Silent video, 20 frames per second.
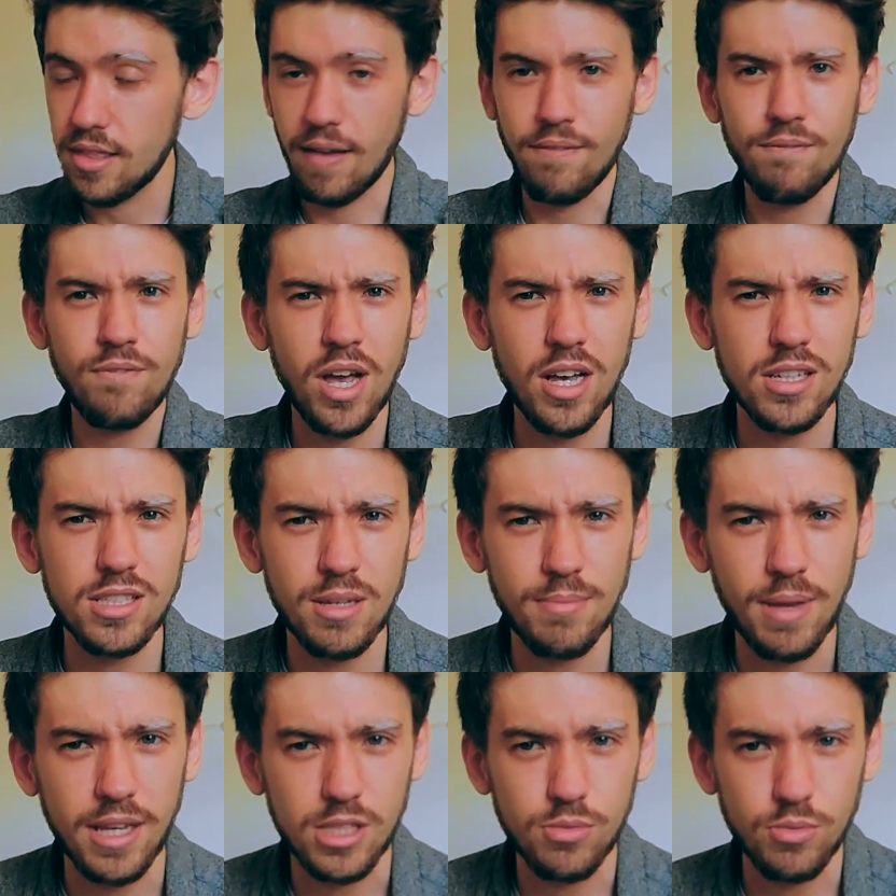That
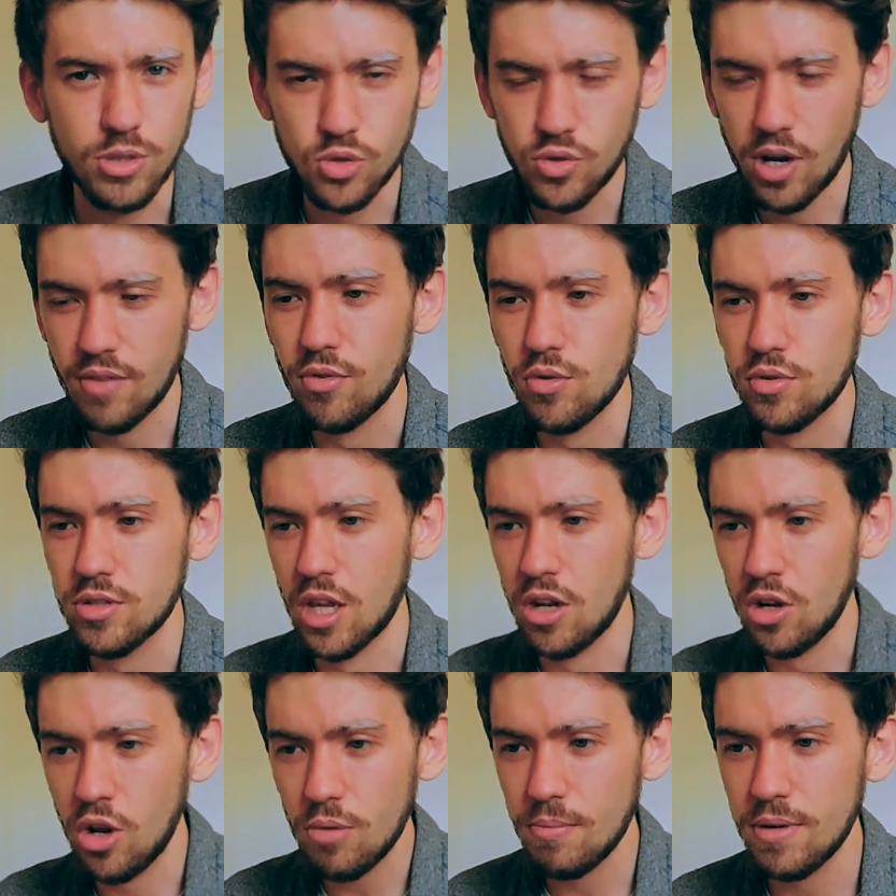first semester was dreadful
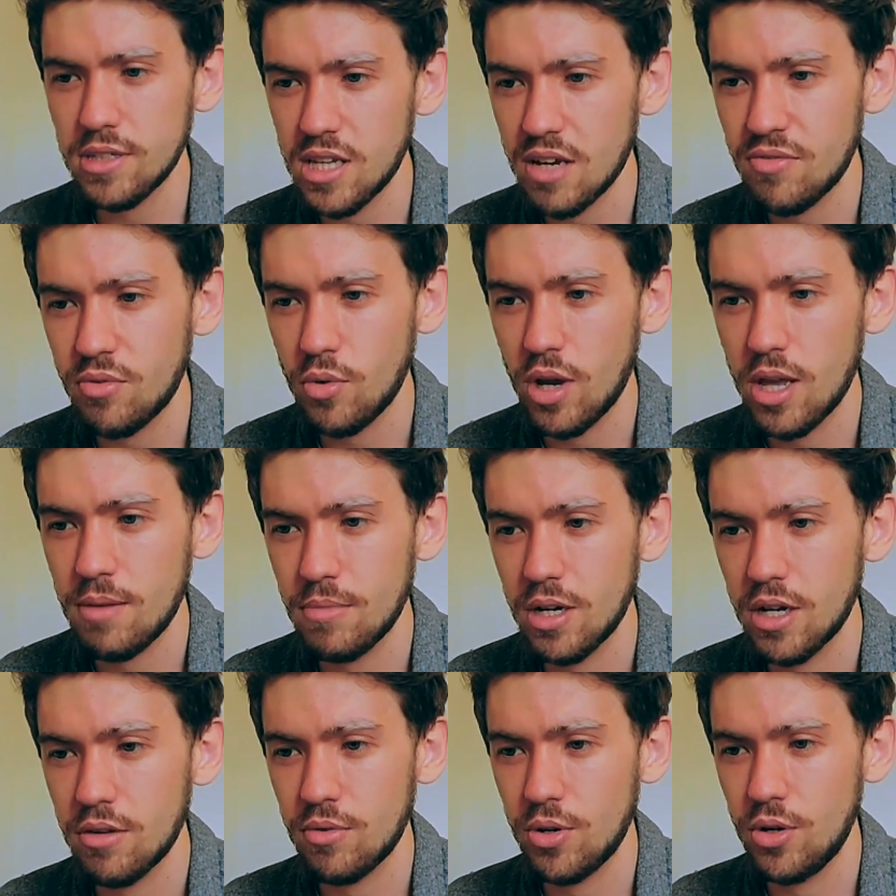because I locked myself away
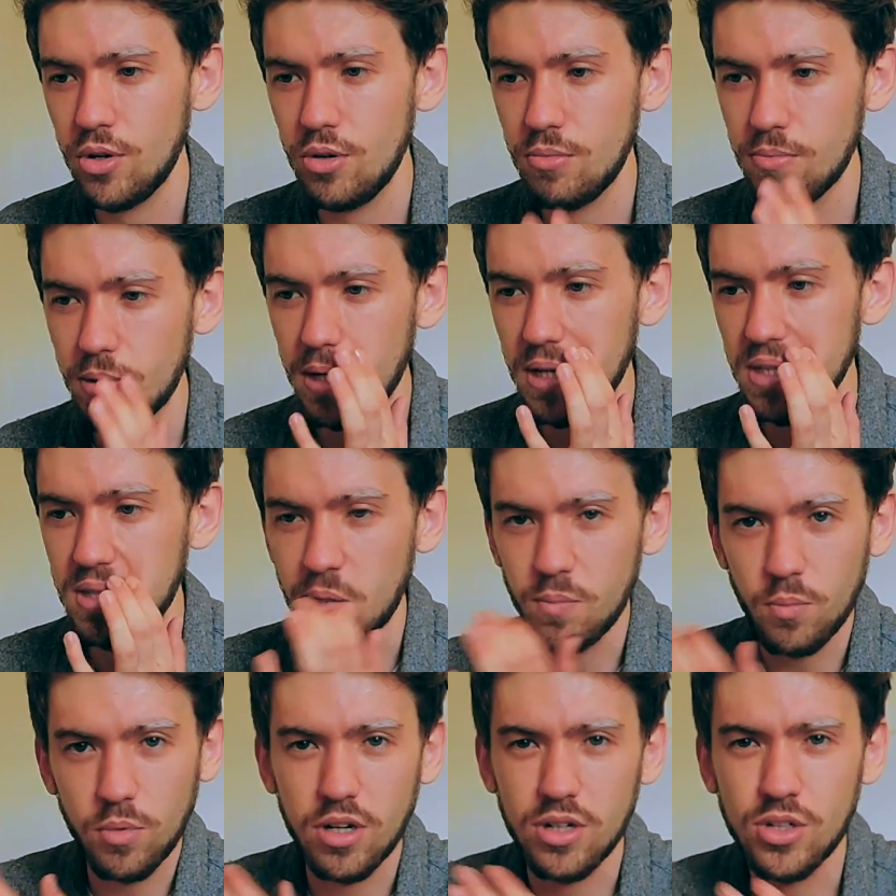in my room and I
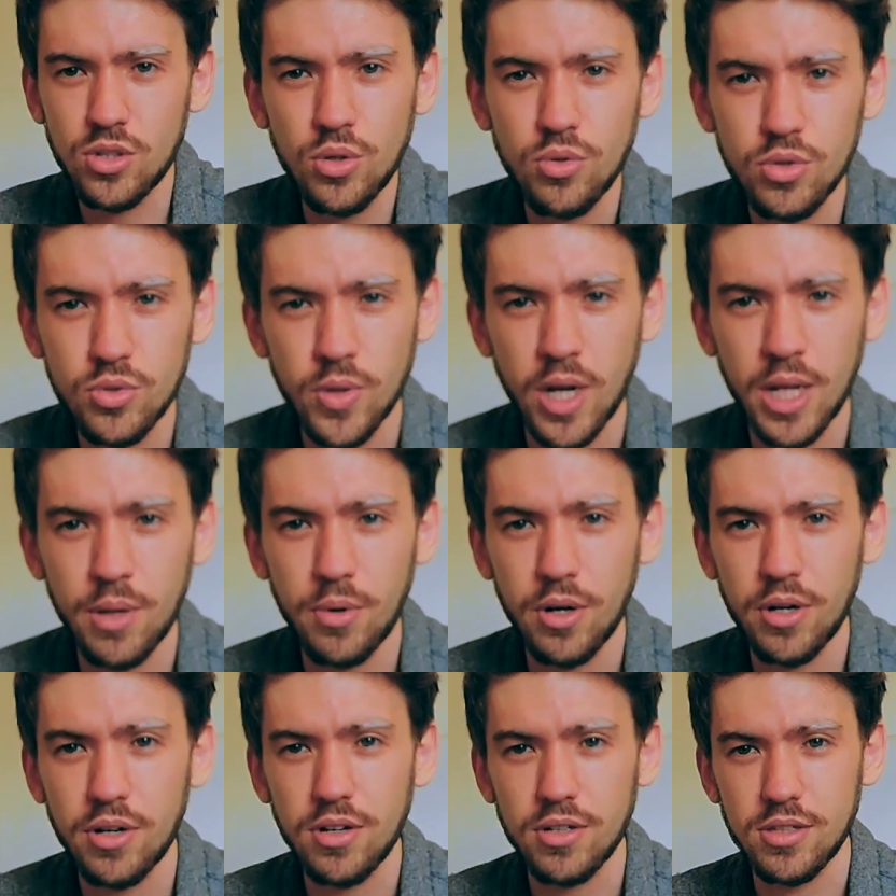didn't want to talk to
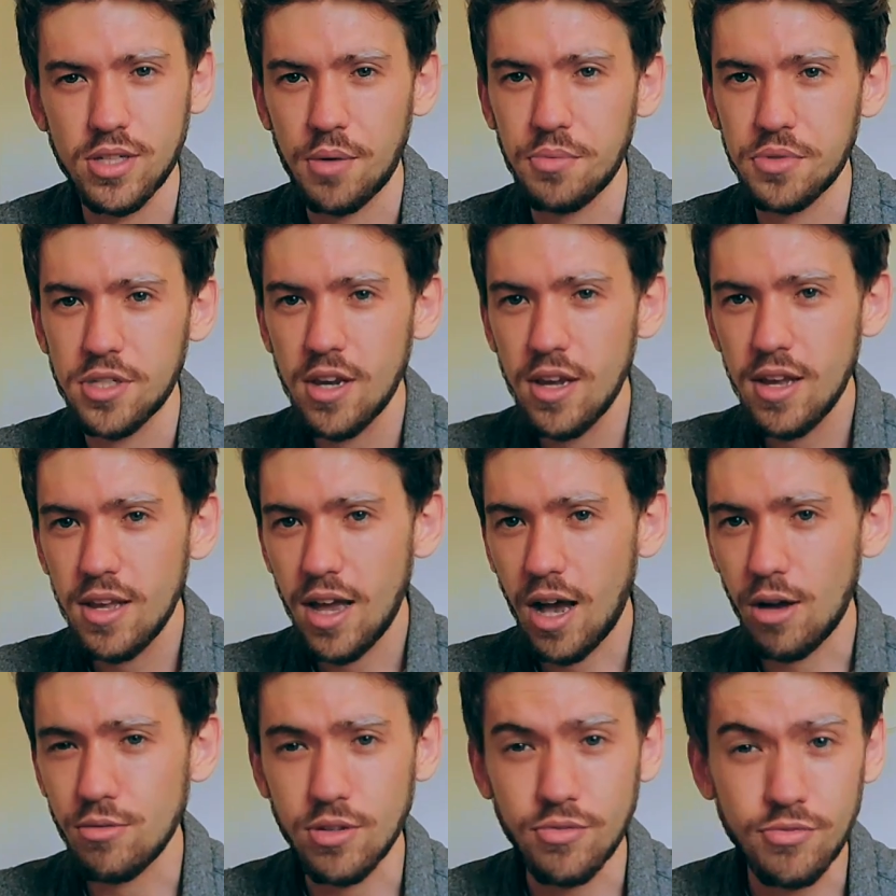anyone because I
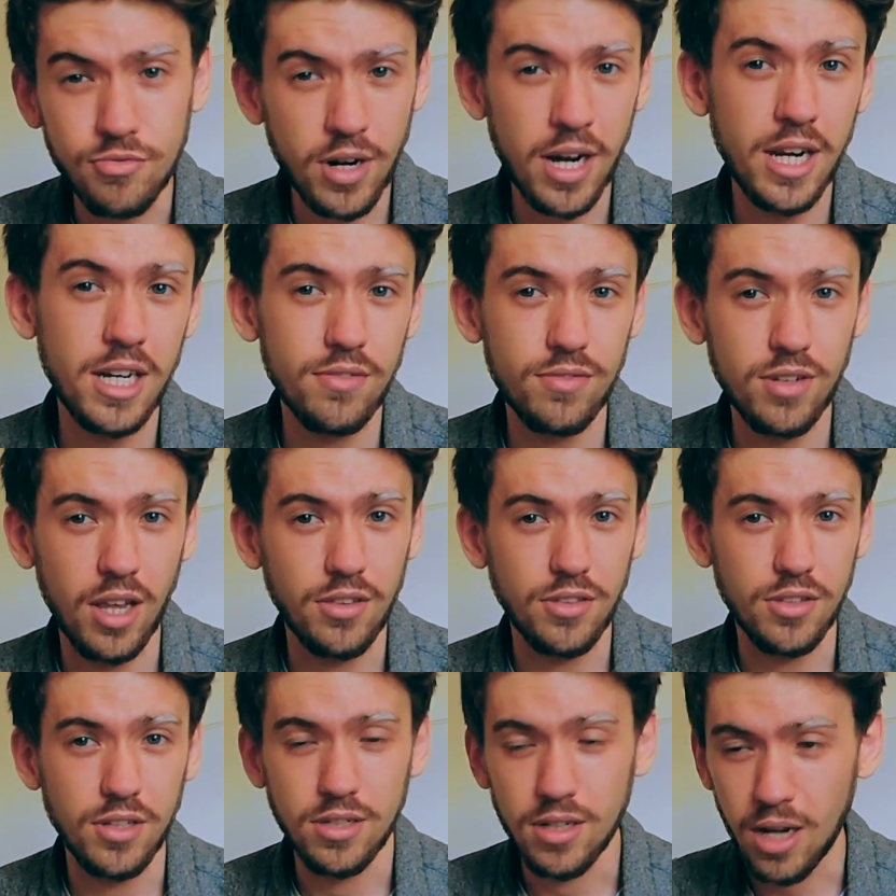was afraid of
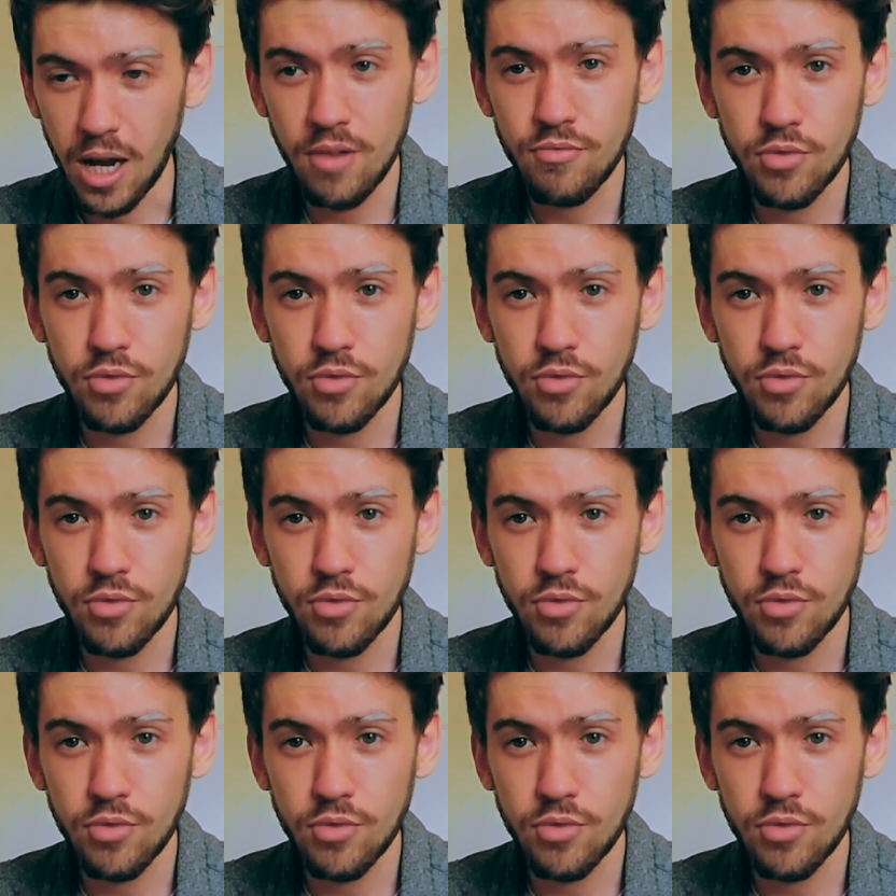London.